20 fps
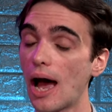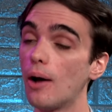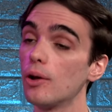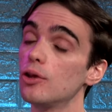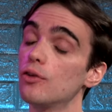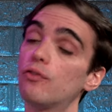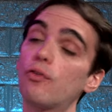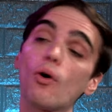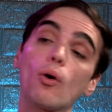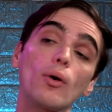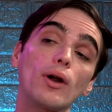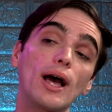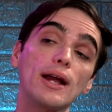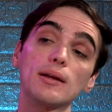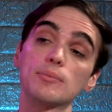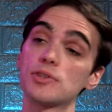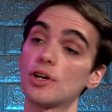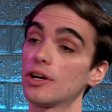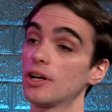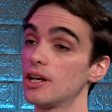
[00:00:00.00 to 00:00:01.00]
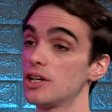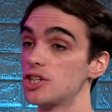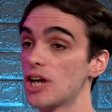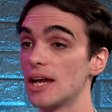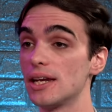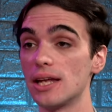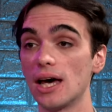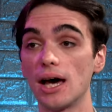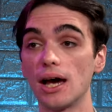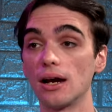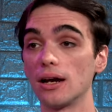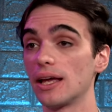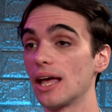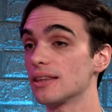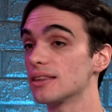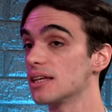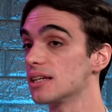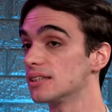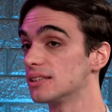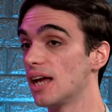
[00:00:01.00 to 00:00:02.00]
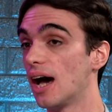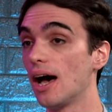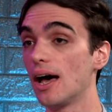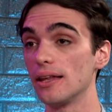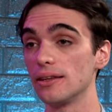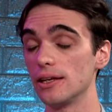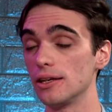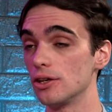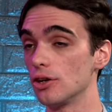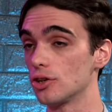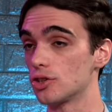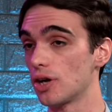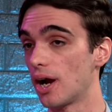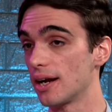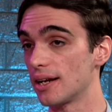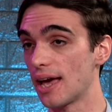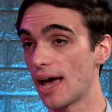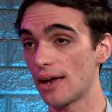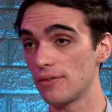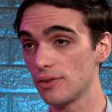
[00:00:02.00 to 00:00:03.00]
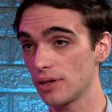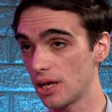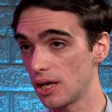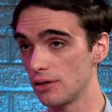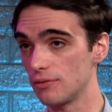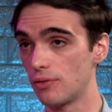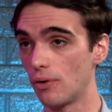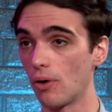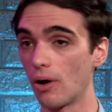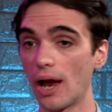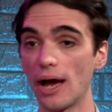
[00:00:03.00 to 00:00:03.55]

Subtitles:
How you forward items on an agenda or get things done that you're trying to advocate for.